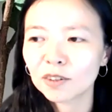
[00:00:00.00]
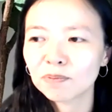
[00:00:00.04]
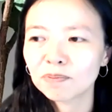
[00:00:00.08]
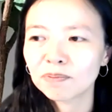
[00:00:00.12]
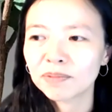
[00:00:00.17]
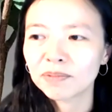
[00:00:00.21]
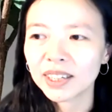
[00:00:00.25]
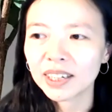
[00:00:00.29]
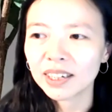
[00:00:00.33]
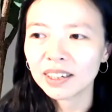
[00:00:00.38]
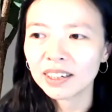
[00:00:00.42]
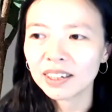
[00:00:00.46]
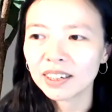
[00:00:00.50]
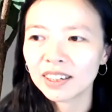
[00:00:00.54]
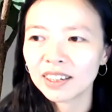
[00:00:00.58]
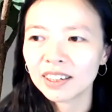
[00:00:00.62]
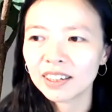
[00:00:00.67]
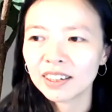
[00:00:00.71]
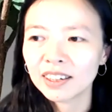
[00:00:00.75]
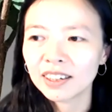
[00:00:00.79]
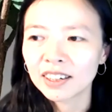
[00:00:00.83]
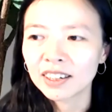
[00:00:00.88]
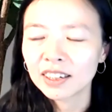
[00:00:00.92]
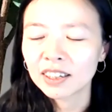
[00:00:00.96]

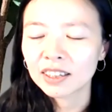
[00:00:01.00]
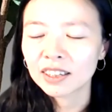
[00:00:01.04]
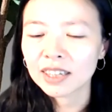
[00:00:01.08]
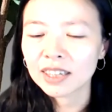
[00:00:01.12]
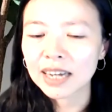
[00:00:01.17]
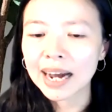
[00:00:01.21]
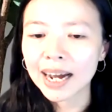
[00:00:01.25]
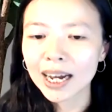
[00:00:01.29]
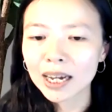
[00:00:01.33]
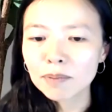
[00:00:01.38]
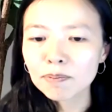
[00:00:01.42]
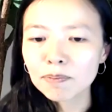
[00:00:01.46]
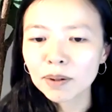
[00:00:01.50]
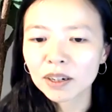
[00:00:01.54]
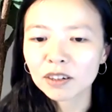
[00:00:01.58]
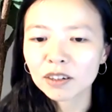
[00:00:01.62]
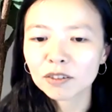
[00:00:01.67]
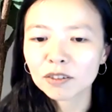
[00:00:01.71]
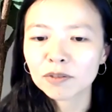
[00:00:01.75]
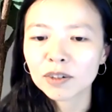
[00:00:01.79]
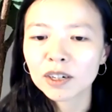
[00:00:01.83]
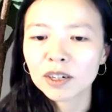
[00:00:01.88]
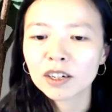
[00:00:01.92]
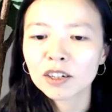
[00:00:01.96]
the type
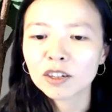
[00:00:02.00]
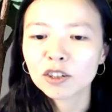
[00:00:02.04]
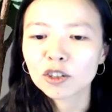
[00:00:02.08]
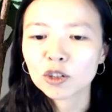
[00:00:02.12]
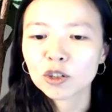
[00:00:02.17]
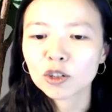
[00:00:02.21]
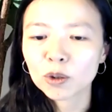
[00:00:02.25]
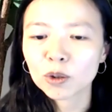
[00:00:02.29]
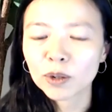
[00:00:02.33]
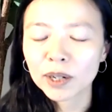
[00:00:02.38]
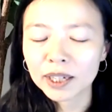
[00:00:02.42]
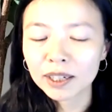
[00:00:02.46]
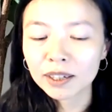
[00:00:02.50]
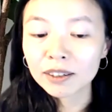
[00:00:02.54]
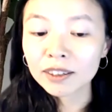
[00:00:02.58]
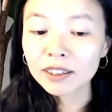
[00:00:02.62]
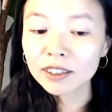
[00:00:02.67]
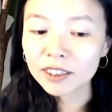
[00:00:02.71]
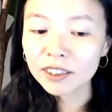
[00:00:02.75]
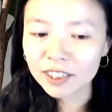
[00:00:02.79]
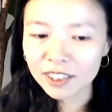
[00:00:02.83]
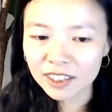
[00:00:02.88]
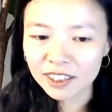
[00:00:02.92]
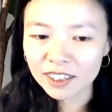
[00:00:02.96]
of
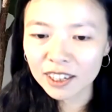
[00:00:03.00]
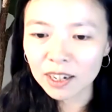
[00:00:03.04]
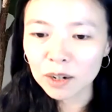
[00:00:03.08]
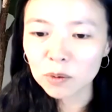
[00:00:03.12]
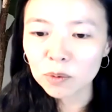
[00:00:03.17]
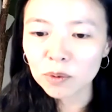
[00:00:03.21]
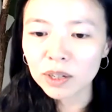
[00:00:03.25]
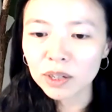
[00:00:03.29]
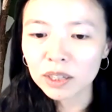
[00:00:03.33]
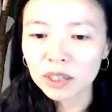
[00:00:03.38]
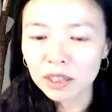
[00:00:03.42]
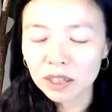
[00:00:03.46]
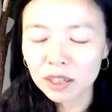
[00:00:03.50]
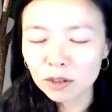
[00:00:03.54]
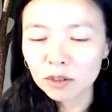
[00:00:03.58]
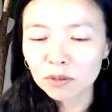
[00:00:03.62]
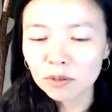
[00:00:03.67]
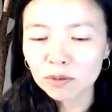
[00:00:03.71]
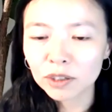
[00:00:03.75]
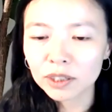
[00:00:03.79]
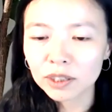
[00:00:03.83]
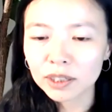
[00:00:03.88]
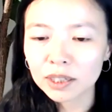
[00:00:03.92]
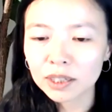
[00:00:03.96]
trainers that we use
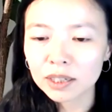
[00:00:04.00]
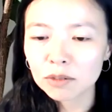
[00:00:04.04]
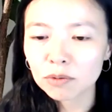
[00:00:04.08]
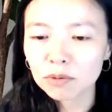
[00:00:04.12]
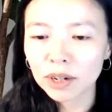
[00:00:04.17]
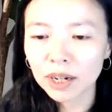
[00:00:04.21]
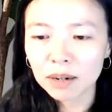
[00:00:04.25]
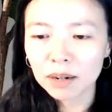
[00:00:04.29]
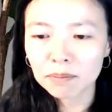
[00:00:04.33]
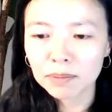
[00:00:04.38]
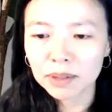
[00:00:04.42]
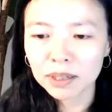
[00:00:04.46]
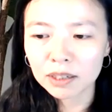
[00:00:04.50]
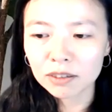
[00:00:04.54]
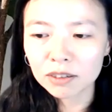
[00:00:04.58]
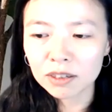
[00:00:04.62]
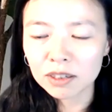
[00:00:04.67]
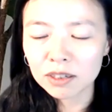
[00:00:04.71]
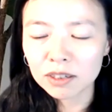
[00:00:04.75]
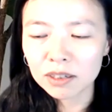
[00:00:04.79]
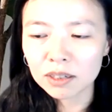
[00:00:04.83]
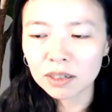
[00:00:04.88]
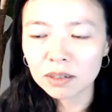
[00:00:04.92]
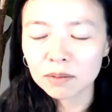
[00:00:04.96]
for these recommender
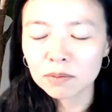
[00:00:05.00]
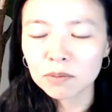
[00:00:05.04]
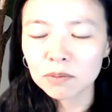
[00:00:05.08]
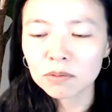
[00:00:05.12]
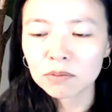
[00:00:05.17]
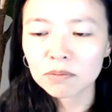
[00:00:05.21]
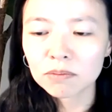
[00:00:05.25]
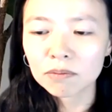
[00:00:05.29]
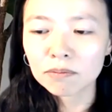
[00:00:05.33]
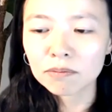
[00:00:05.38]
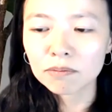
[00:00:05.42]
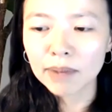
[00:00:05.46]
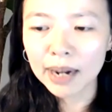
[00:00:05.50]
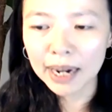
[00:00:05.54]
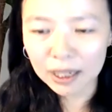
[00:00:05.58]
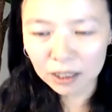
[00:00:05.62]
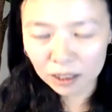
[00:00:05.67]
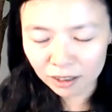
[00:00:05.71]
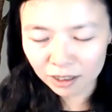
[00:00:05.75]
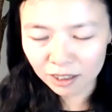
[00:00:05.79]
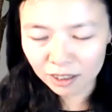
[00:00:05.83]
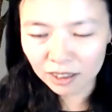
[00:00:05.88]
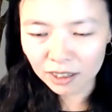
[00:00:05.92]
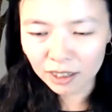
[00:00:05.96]
system
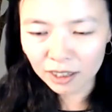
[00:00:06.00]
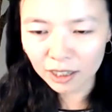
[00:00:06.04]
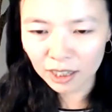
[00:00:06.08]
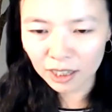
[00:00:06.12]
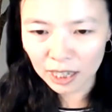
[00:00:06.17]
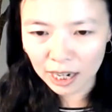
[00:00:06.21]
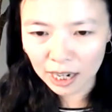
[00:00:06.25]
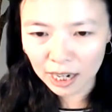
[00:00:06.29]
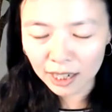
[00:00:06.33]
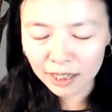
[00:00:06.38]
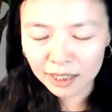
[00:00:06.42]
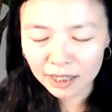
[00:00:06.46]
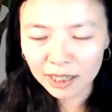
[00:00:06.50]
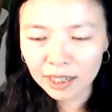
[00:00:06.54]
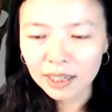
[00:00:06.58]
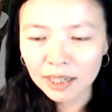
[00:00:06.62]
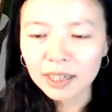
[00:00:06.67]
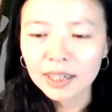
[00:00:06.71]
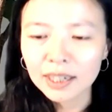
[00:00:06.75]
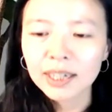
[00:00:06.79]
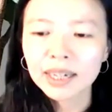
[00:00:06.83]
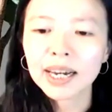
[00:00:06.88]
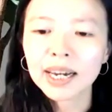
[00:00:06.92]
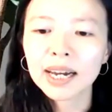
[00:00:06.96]
matter a lot.
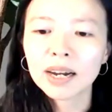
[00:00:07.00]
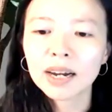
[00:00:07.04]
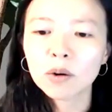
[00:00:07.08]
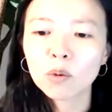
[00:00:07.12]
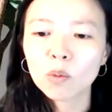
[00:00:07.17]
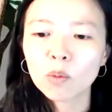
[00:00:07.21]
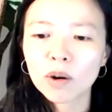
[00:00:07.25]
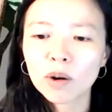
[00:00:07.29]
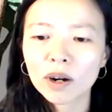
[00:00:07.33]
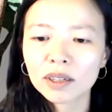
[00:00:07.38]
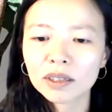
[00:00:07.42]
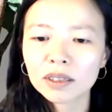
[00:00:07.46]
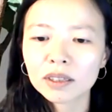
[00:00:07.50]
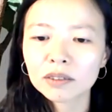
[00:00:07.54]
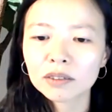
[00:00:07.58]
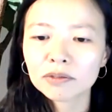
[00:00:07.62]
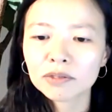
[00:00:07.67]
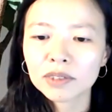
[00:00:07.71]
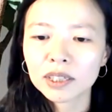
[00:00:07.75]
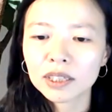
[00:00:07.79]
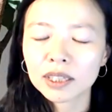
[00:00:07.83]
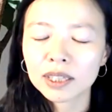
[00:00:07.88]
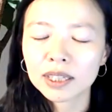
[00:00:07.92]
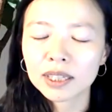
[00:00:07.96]
And one of
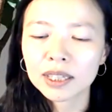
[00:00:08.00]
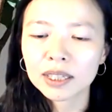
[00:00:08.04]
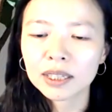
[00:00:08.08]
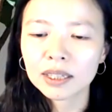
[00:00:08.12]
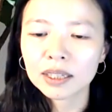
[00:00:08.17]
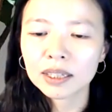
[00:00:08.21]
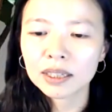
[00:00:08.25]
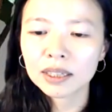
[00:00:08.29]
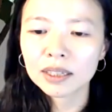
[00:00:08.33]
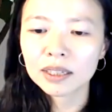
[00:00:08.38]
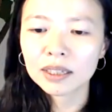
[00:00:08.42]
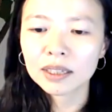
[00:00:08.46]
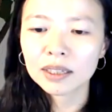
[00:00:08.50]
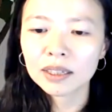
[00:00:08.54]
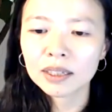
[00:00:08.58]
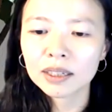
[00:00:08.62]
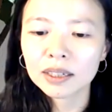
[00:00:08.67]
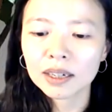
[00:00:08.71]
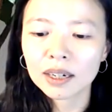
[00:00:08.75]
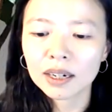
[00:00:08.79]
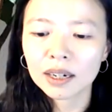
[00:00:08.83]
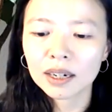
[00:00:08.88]
the key